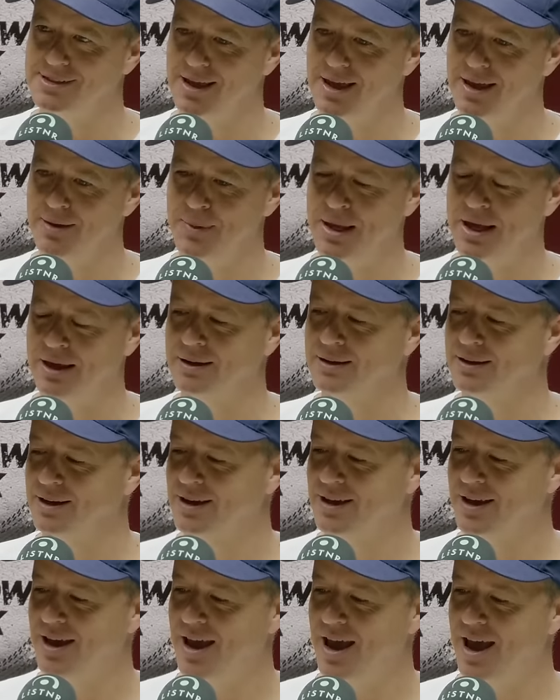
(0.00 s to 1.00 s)
Just, just hear me out.
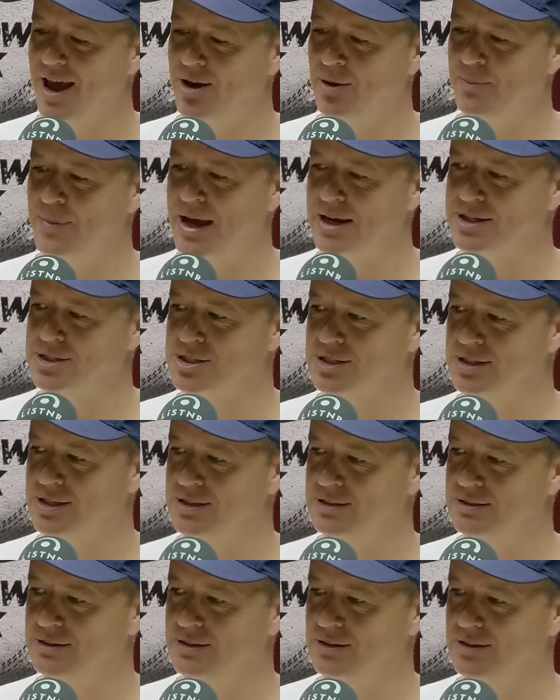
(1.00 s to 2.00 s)
And I'm
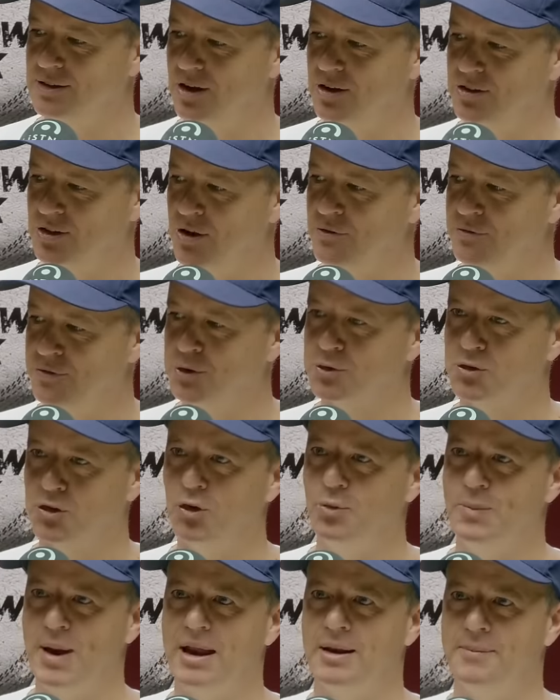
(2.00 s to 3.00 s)
actually, I don't feel
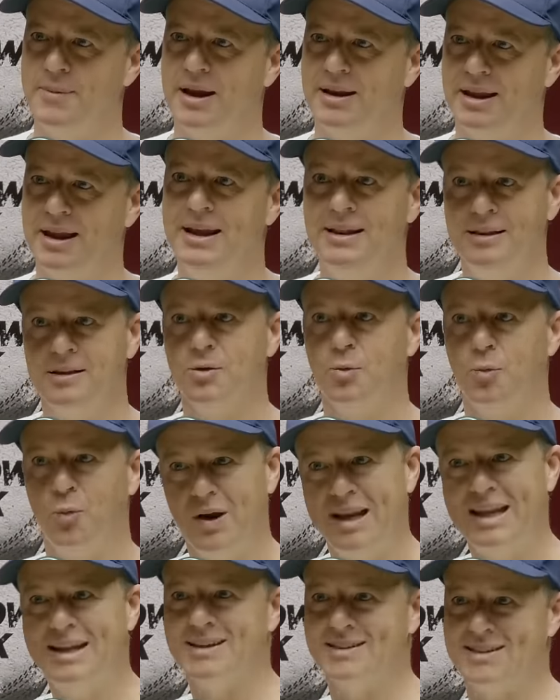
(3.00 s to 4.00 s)
too bad about England
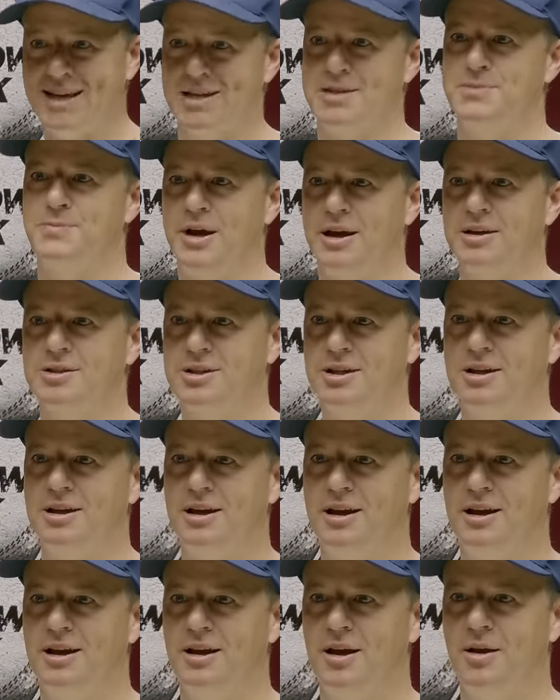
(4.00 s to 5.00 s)
winning a Test match.
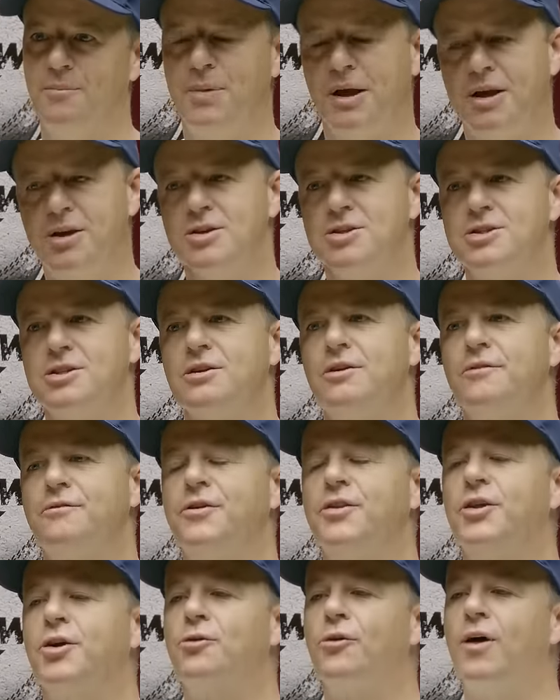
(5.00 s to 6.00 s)
Because
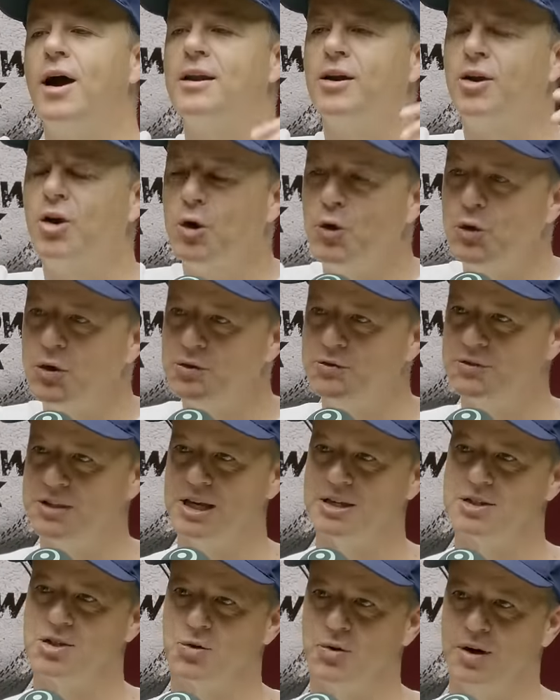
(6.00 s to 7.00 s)
for the greater good of
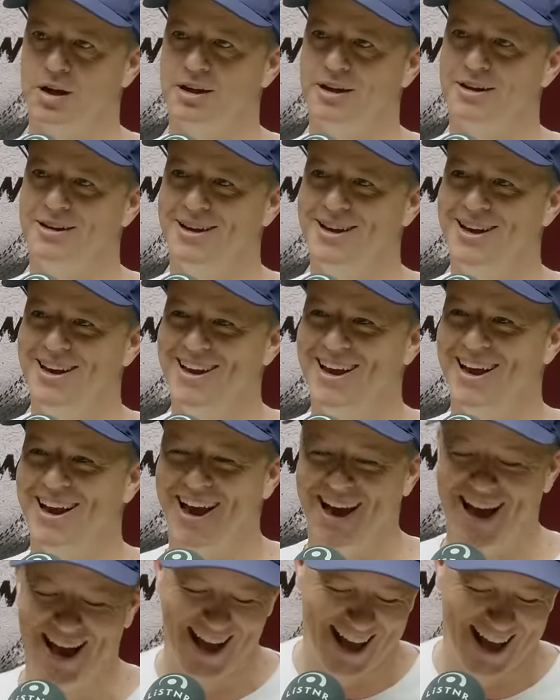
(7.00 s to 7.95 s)
Test cricket, it's going to be a very